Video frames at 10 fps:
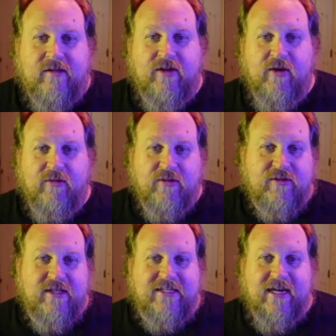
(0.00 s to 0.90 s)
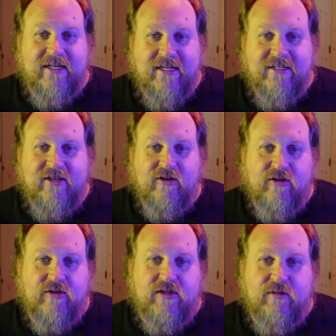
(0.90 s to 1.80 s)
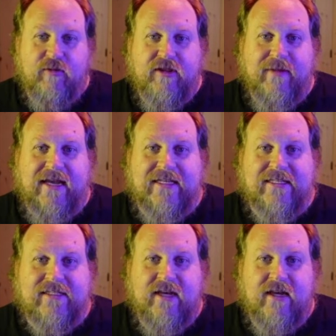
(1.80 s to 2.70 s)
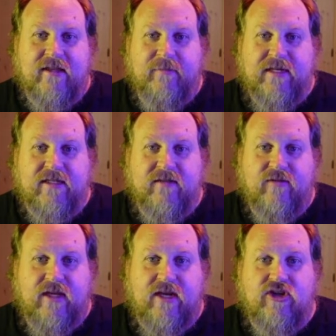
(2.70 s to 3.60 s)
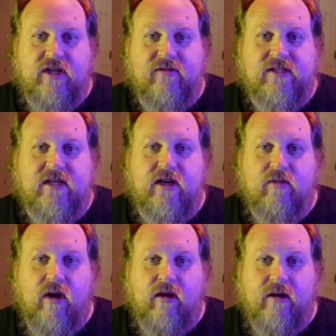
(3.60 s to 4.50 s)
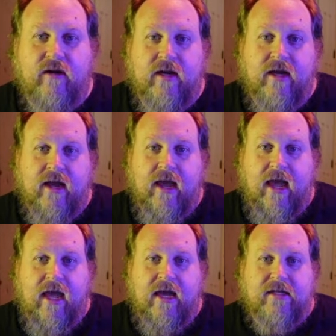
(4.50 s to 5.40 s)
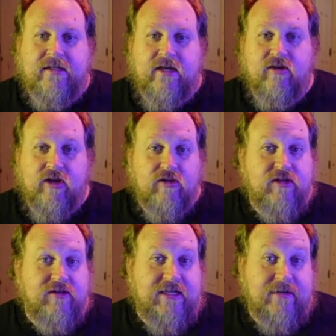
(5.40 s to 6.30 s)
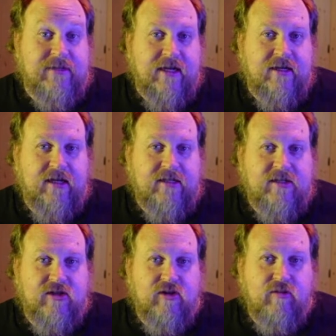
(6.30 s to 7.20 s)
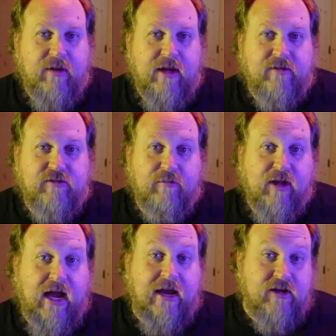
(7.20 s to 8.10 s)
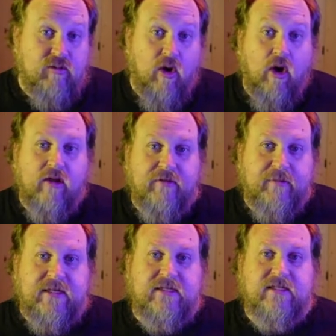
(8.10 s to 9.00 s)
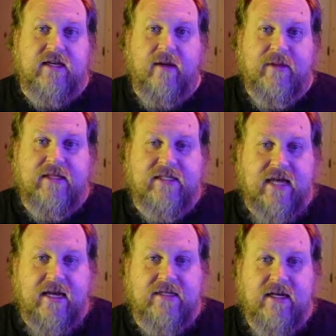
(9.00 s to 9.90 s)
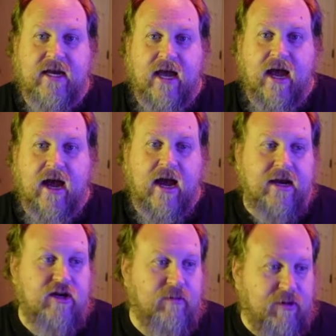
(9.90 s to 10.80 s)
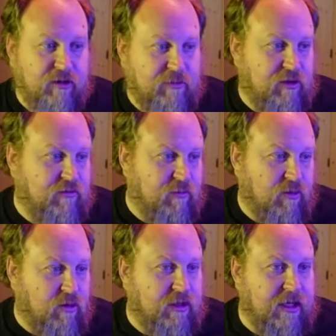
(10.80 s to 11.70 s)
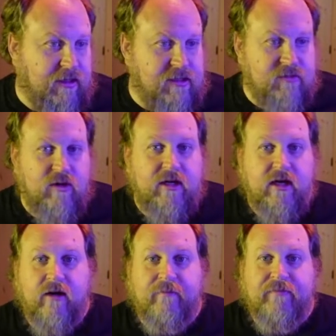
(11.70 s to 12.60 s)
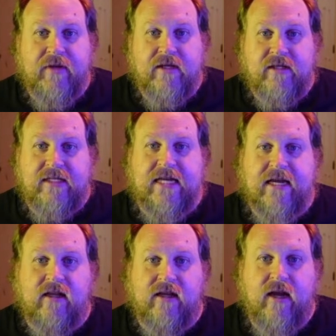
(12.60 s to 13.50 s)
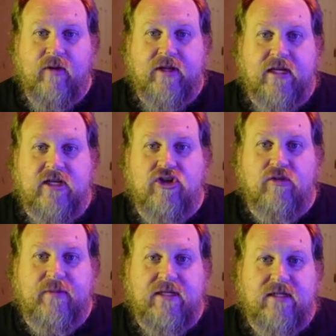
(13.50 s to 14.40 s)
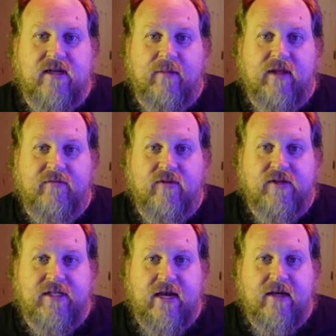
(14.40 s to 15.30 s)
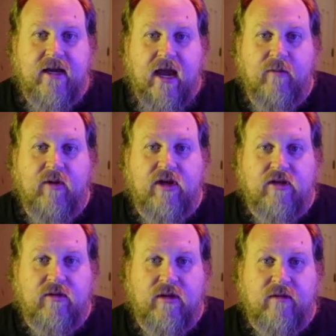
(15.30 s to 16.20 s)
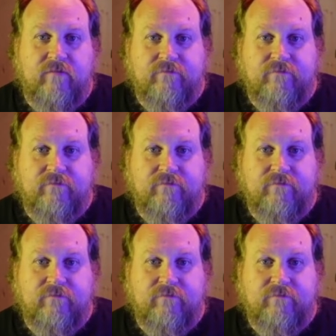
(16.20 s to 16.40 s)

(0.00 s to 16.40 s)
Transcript: So those are the techniques that you use to put the magnets inside the pieces for the Ancient Evil City Crawler. And you can use those same techniques to be able to apply it to all of the pieces that come in the set. And then you can build a beautiful board like this one here. So let's take a look at what additional pieces come in the full set and what you can do with them.